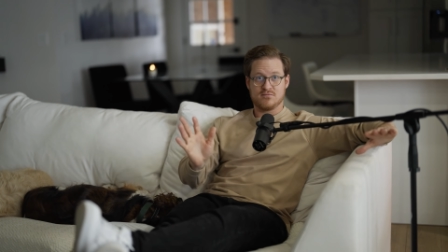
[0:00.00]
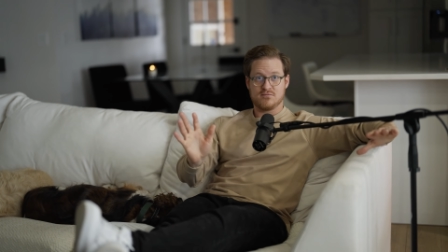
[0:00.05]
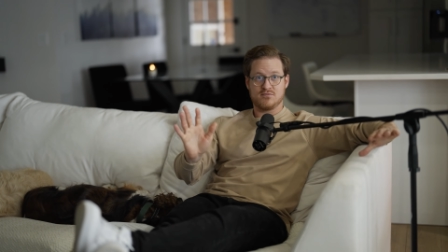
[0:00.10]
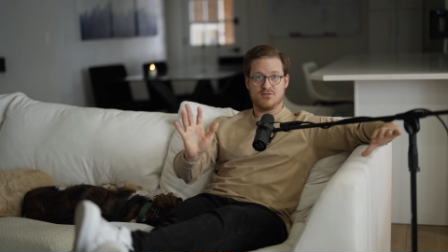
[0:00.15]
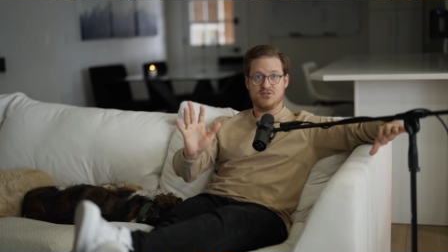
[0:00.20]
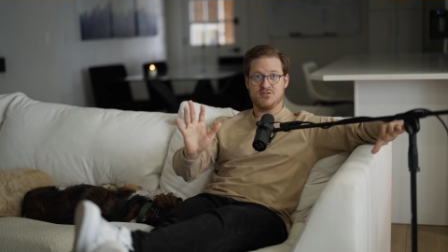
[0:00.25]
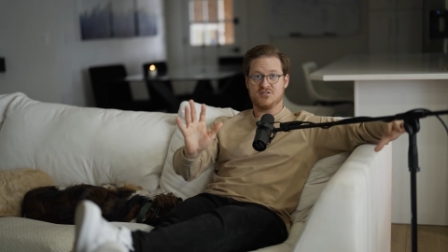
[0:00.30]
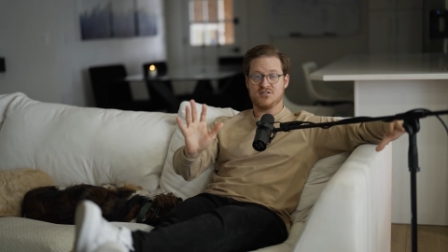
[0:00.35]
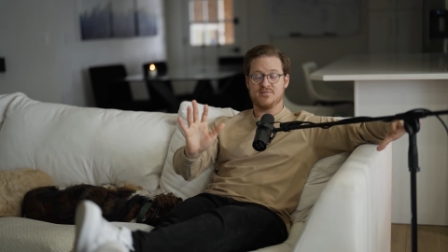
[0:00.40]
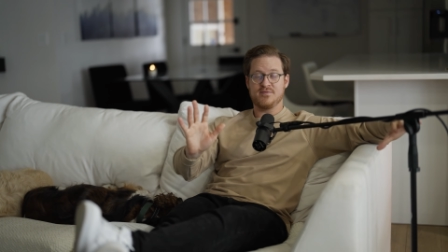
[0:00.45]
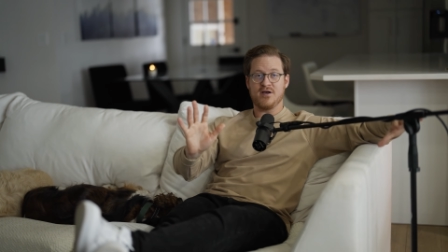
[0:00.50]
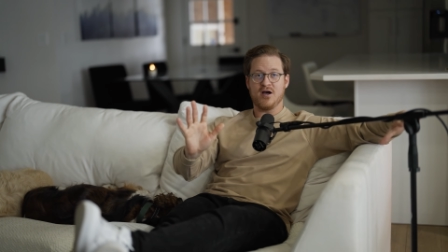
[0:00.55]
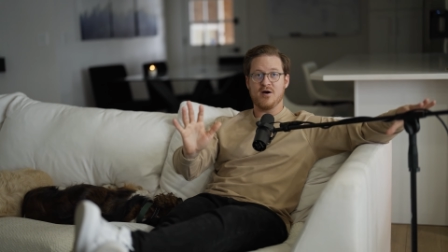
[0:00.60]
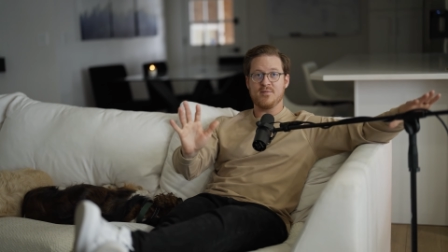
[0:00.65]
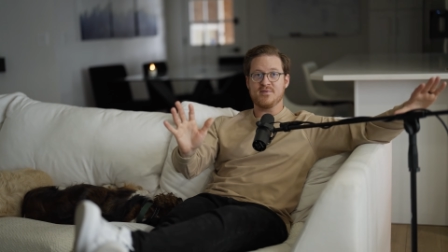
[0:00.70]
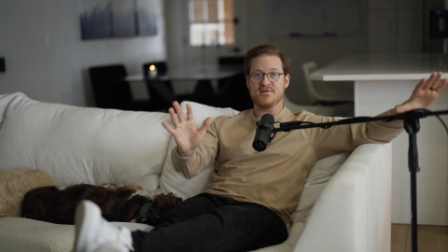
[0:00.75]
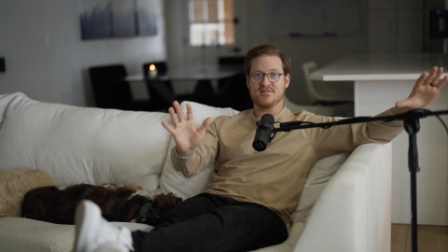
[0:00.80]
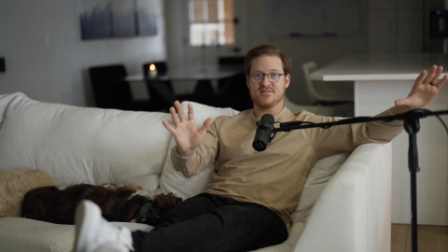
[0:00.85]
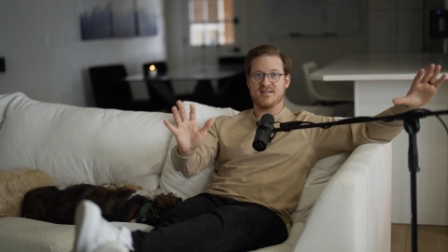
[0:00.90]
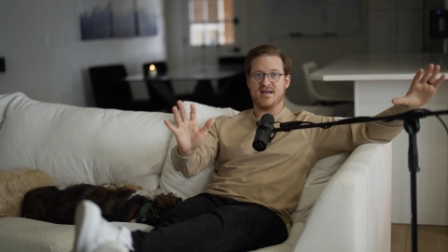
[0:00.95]
you should be
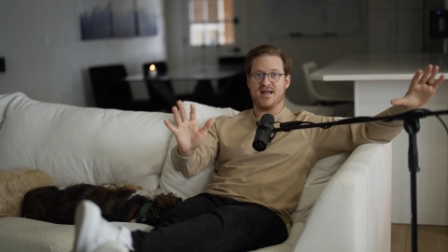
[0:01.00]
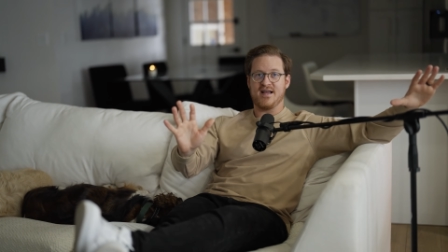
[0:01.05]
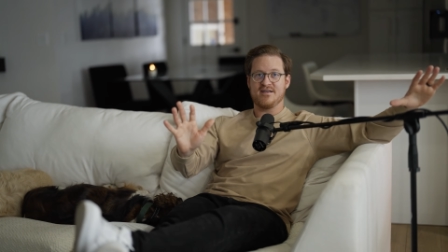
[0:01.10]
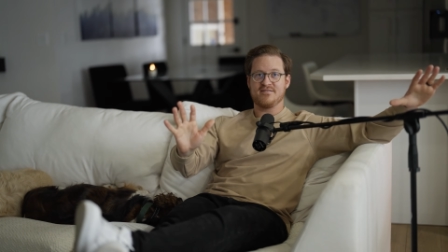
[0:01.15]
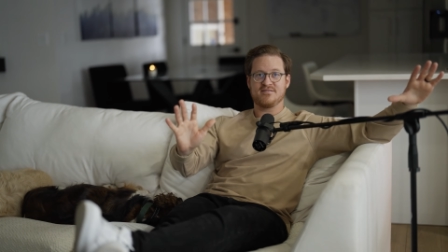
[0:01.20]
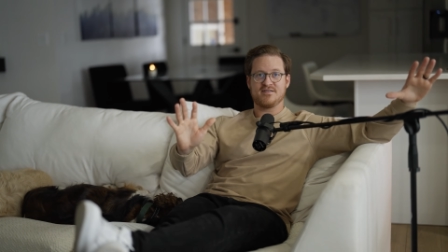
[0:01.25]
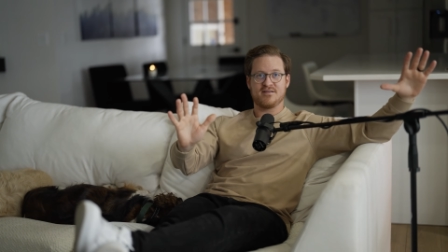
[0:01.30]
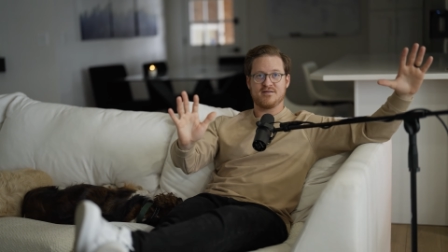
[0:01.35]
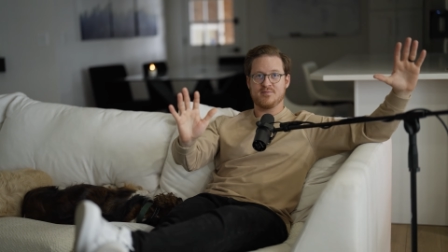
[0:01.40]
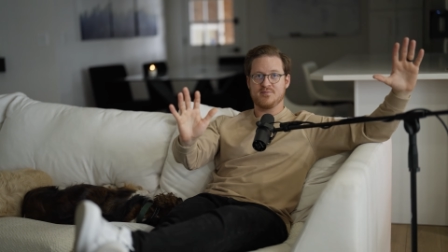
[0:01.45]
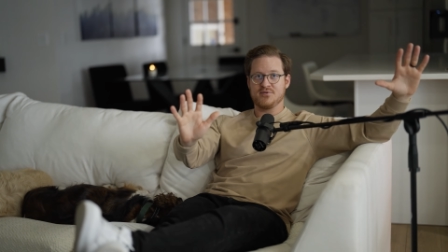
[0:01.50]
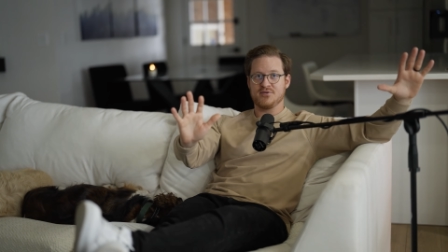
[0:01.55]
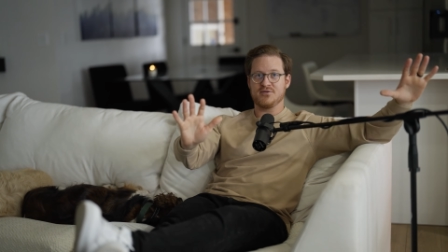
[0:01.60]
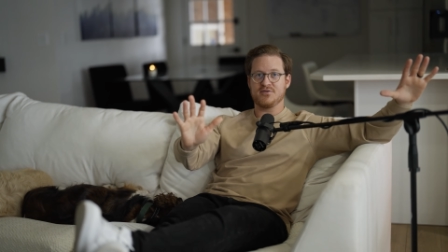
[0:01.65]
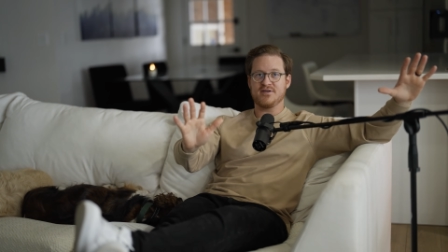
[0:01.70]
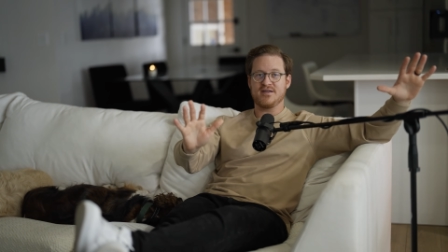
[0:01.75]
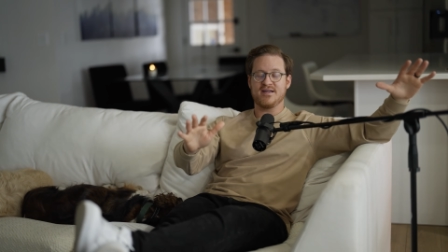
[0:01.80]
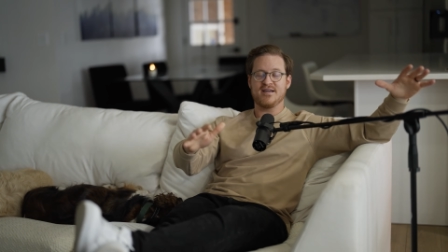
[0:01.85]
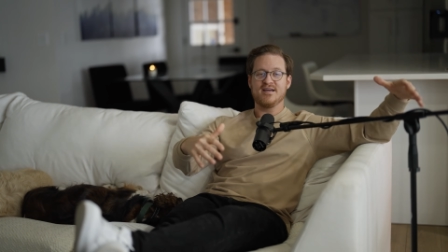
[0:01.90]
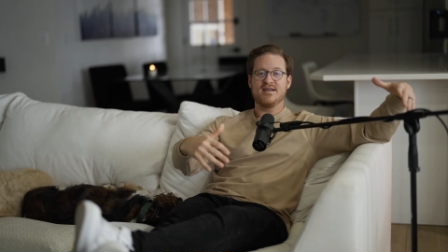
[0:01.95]
open to that. If an
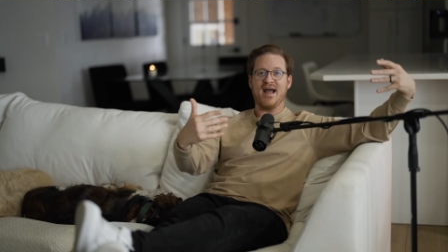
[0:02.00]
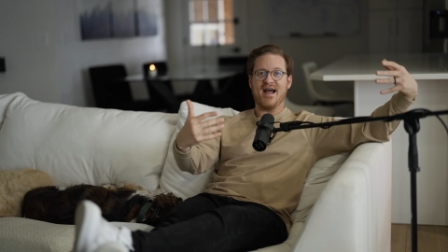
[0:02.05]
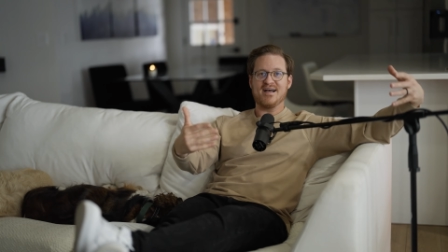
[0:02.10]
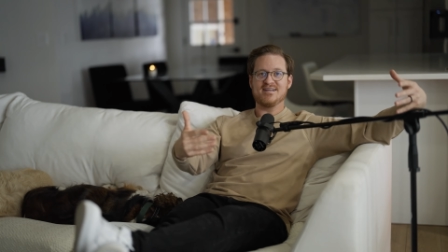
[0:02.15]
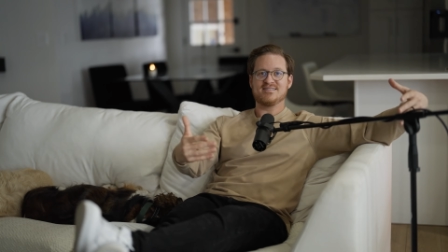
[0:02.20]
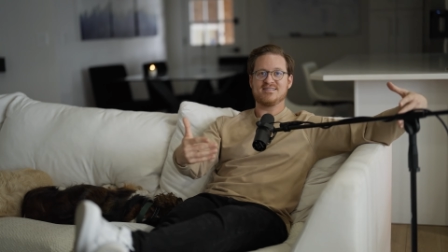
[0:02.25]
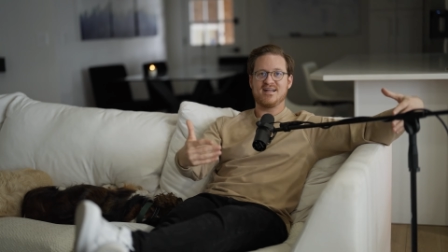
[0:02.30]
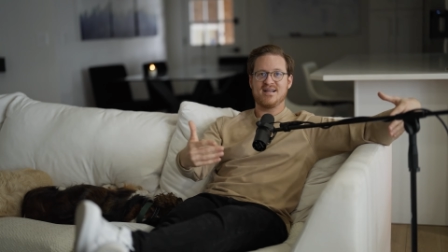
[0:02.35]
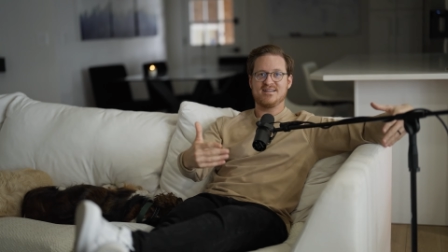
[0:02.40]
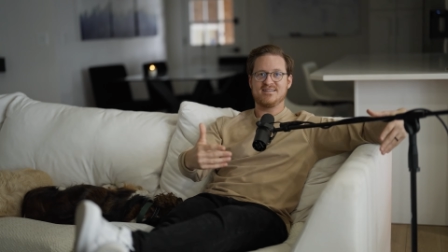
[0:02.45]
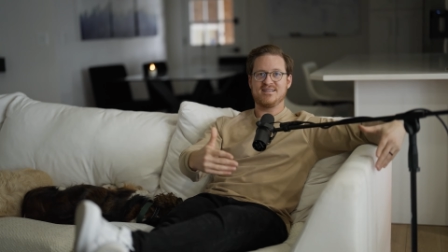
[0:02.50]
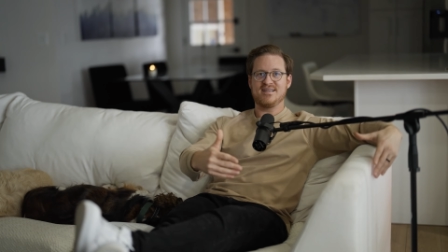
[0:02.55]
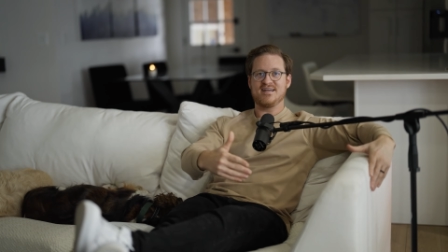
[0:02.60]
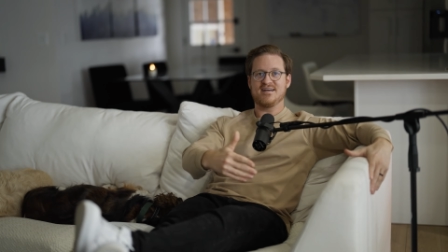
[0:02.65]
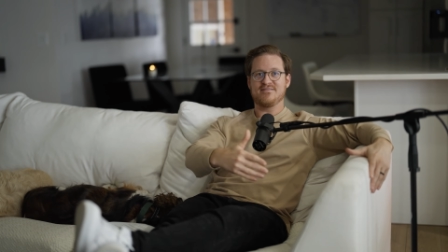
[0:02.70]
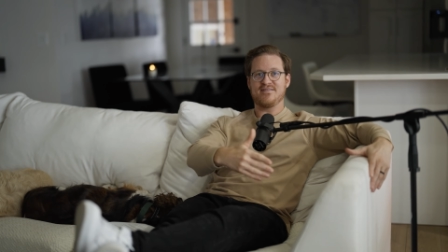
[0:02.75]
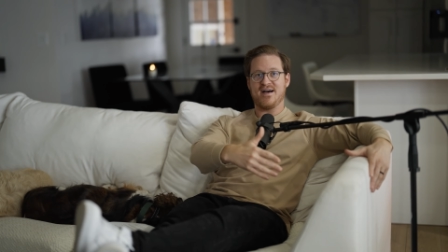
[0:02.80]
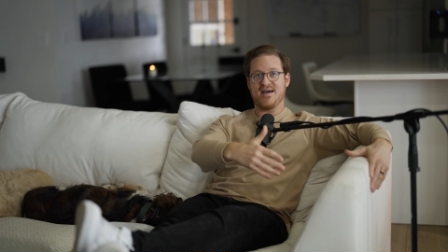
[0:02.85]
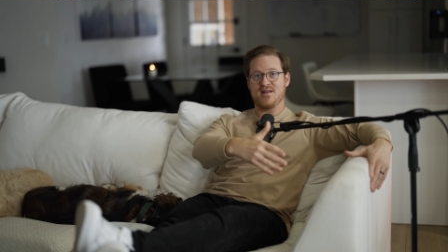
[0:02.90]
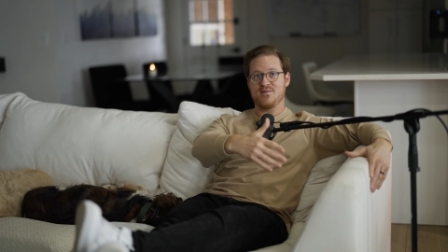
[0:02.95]
employee has an idea
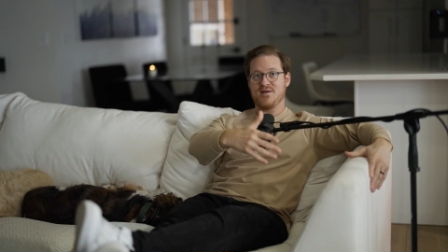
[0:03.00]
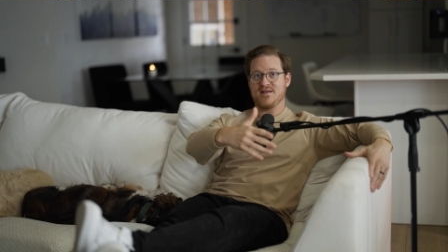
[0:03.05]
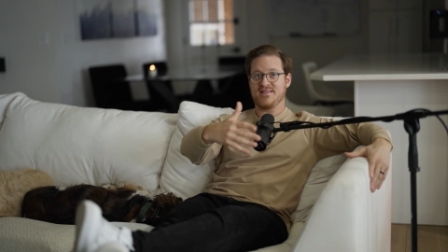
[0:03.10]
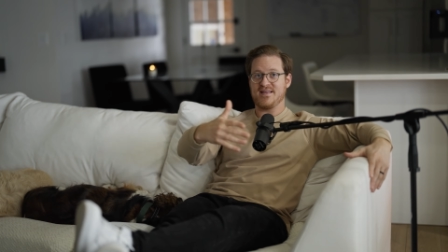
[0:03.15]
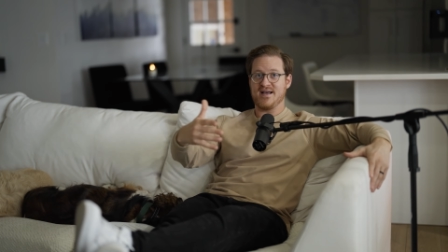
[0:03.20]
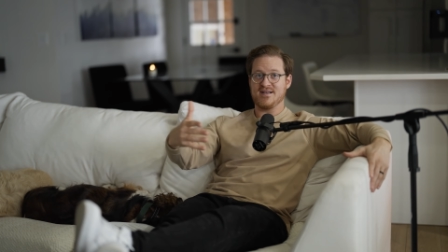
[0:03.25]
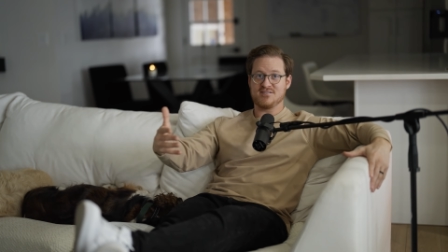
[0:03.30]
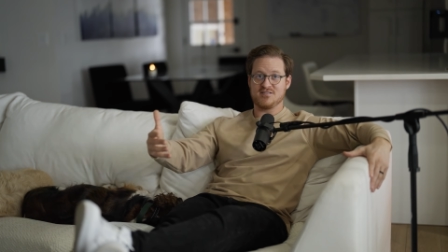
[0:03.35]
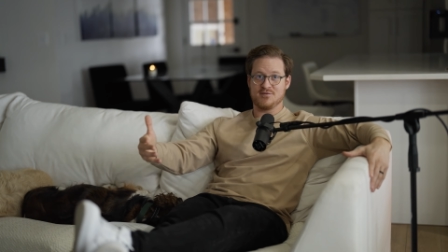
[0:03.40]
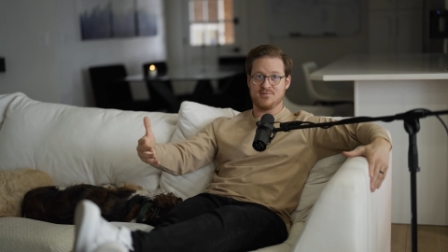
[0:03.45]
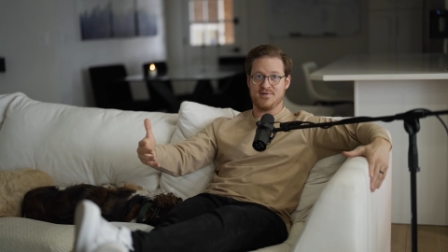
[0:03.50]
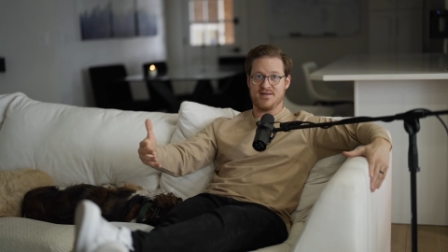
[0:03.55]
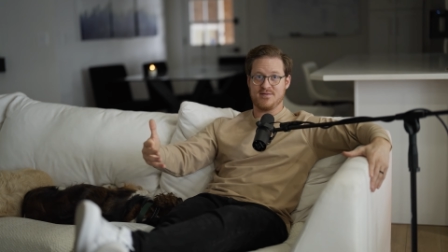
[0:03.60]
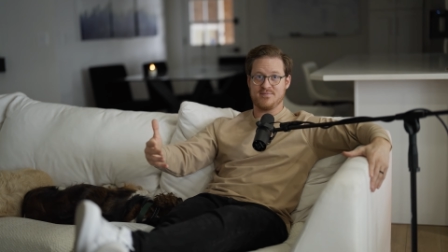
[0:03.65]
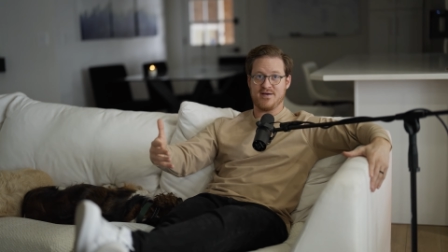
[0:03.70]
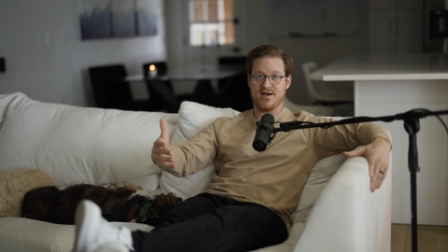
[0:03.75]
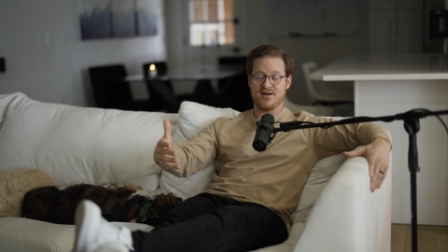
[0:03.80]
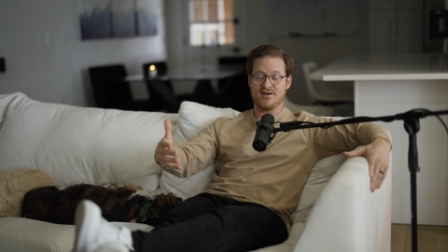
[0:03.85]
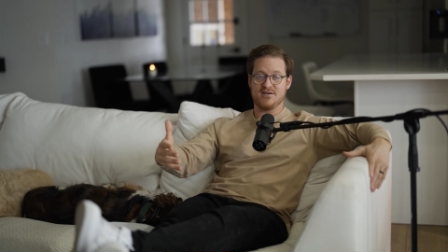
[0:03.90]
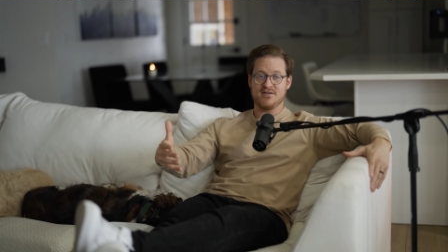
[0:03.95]
of how to make the SOP
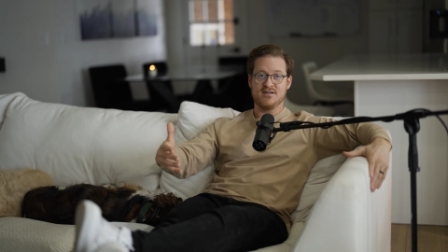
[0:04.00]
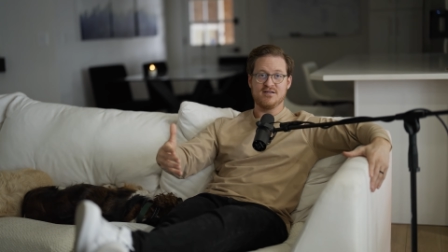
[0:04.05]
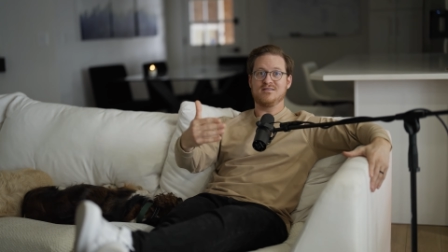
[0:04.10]
better,